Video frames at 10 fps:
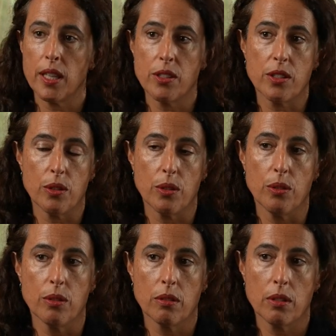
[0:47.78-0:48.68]
is
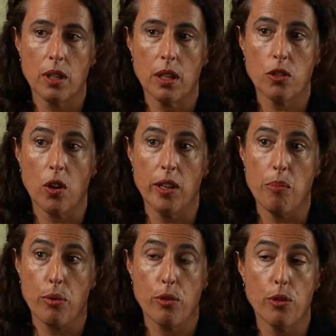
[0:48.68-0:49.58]
to uh, try and
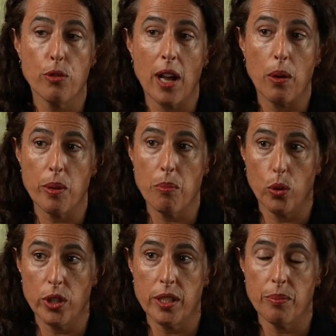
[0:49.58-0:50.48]
improve how we
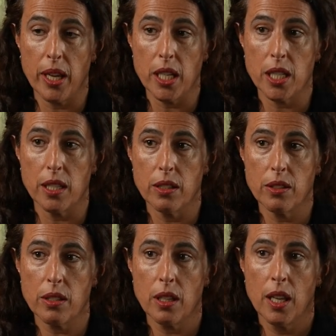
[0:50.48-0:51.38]
monitor
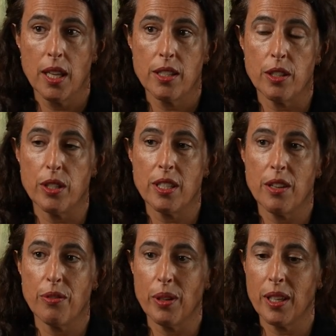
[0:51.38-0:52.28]
patients. So to
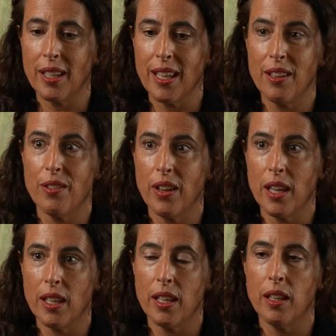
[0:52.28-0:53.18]
see if we can
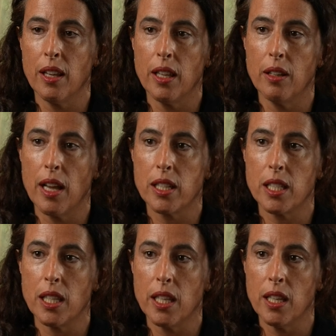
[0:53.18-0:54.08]
innovate in, in
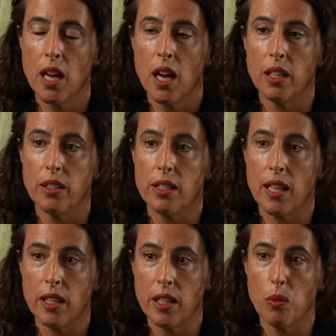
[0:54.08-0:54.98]
actually
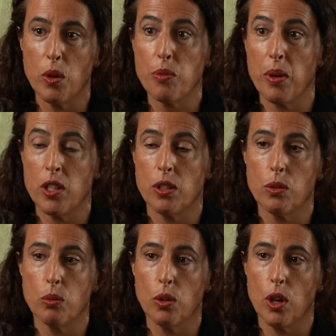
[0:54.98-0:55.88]
understanding which
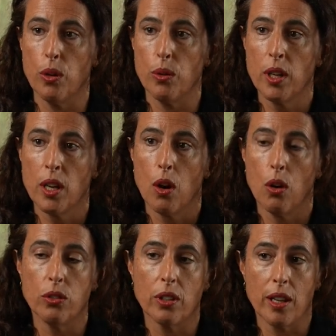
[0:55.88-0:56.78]
patients will go
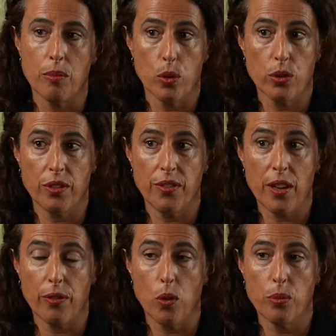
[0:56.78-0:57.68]
on to get more
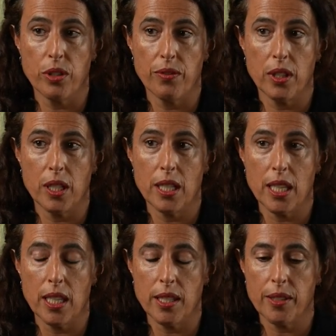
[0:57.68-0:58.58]
severe forms of the
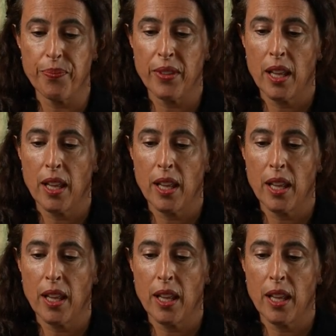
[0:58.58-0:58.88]
disease.